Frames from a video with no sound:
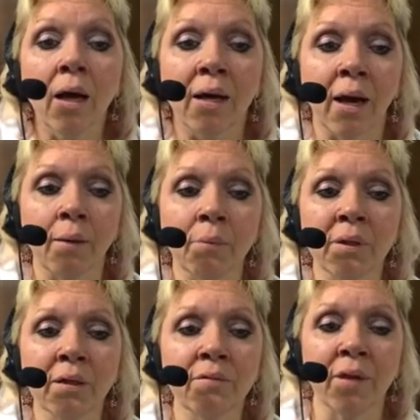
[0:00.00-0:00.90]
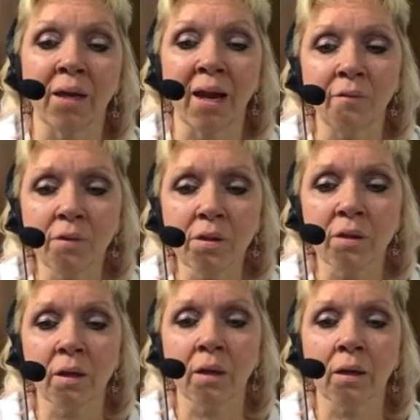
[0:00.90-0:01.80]
And I believe that
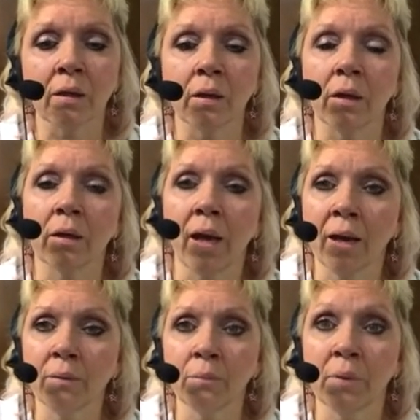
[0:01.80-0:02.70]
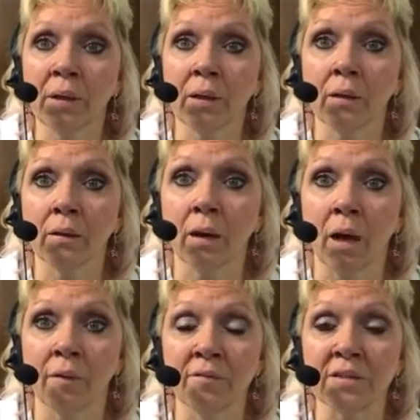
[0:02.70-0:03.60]
everything can be
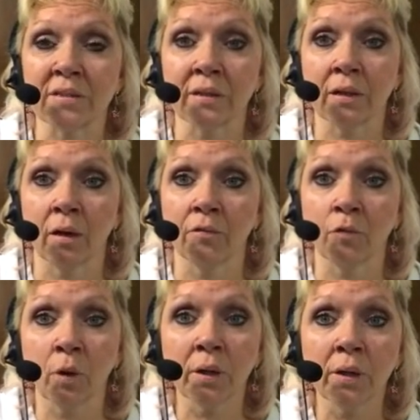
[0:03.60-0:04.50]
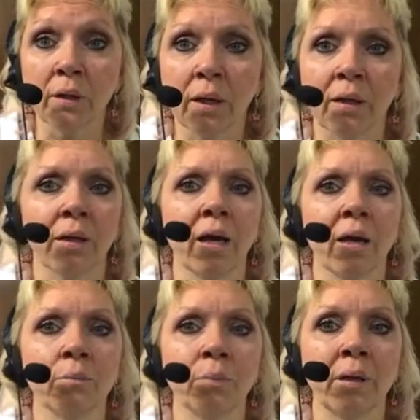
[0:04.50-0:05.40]
obviously avoided and it
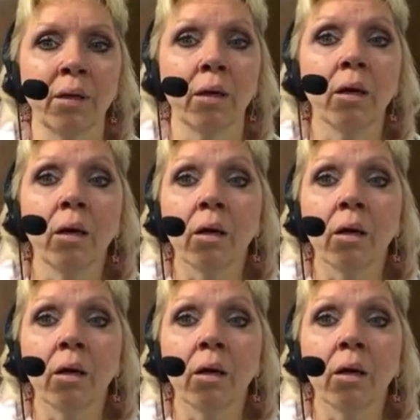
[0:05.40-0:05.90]
can be